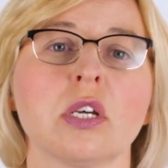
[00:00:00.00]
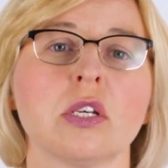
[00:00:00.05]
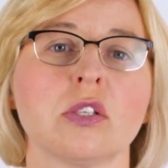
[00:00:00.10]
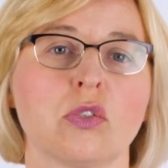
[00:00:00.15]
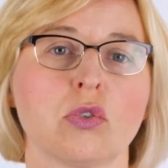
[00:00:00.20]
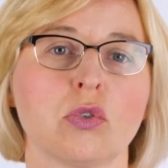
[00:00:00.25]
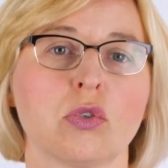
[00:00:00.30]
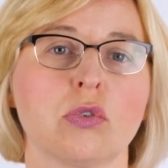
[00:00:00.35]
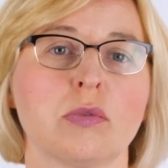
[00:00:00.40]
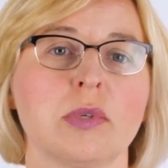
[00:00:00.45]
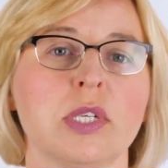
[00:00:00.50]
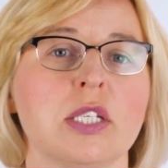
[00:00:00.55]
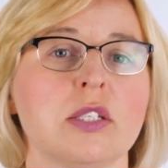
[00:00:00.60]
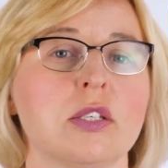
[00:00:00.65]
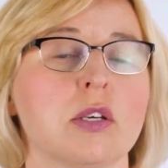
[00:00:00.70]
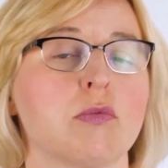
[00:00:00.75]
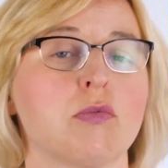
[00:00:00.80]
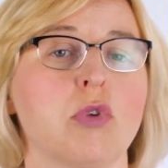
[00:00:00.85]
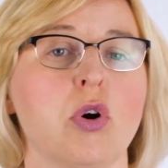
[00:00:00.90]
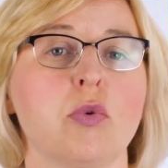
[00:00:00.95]

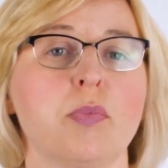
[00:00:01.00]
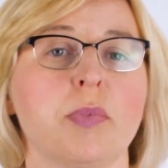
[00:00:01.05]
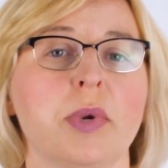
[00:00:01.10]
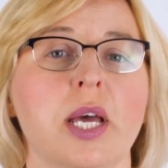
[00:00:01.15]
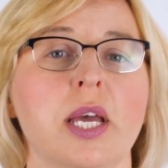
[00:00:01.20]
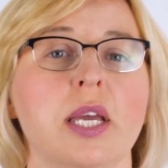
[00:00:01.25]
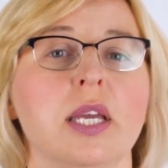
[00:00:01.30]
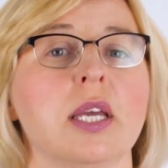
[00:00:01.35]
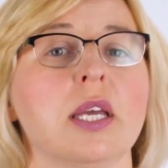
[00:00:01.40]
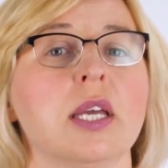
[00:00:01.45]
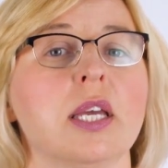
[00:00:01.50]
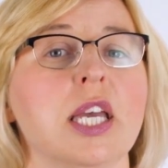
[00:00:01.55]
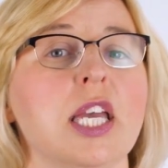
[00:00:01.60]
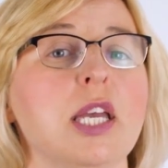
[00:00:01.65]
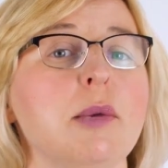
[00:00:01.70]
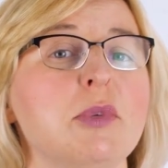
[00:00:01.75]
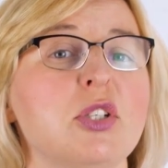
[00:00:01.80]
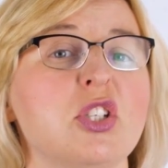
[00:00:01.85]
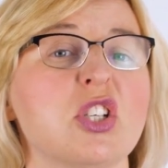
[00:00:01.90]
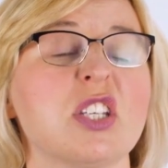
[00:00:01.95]
stories, role play,
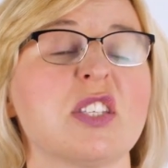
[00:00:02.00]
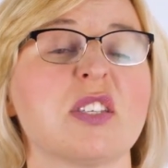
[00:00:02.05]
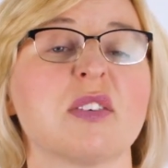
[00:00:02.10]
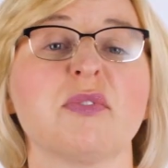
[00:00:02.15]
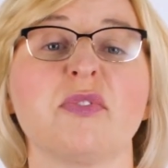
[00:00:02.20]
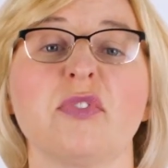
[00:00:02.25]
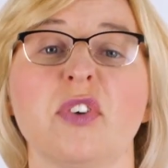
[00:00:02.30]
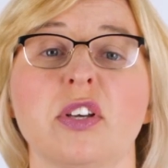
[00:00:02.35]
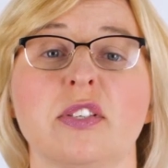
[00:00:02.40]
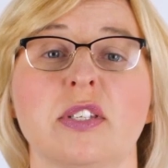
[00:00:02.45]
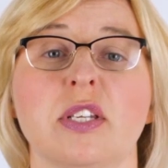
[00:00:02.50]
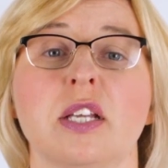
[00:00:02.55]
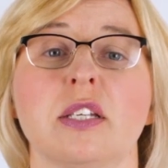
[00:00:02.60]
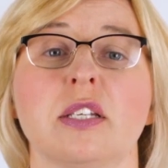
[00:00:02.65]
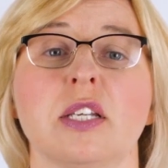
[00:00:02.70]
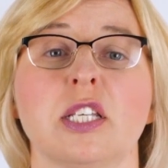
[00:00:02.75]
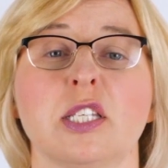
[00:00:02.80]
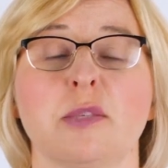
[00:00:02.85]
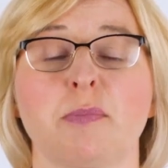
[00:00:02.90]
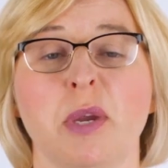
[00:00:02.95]
images and
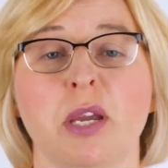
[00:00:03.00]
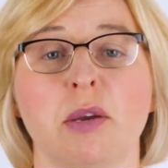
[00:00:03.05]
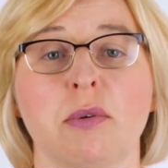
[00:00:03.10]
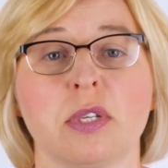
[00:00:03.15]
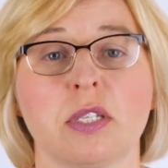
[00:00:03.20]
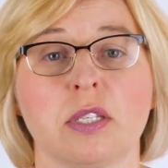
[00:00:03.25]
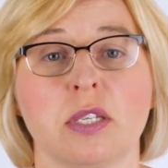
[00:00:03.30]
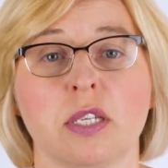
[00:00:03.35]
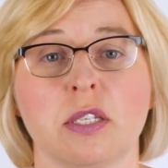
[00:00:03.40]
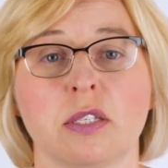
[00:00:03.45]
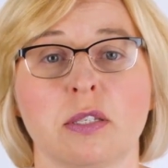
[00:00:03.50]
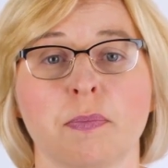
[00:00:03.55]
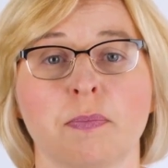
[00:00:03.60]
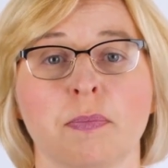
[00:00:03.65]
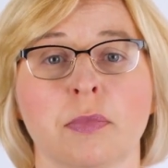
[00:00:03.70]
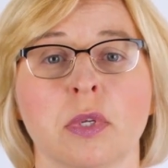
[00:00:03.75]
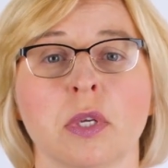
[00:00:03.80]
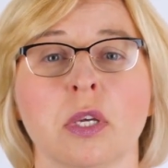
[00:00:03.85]
first-hand experiences,